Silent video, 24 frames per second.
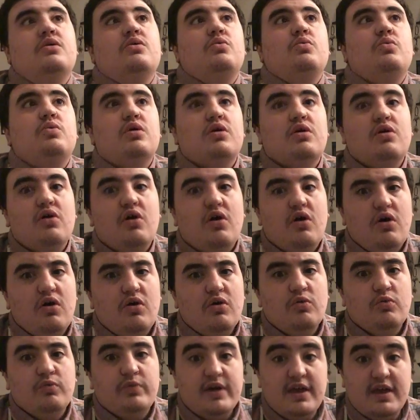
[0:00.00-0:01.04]
were
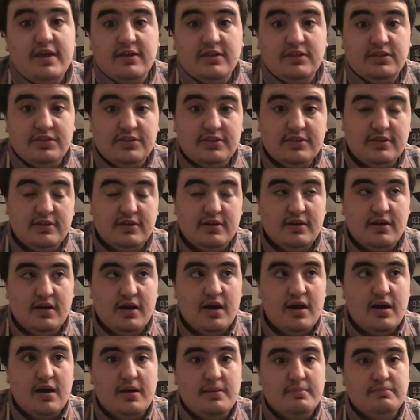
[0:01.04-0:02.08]
all with
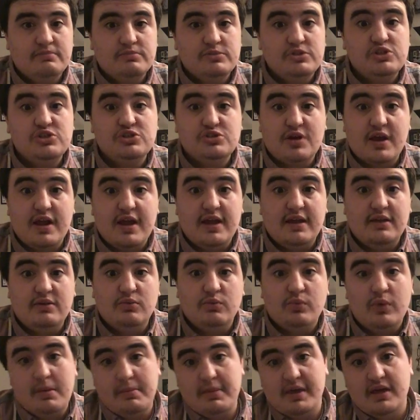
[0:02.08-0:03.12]
um, straight
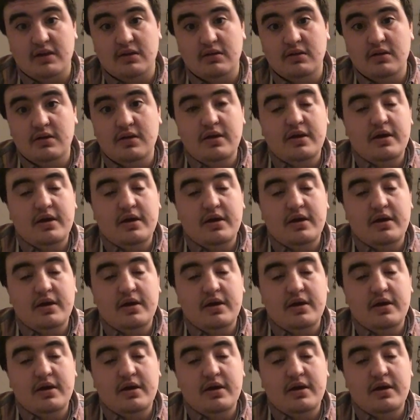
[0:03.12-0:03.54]
women.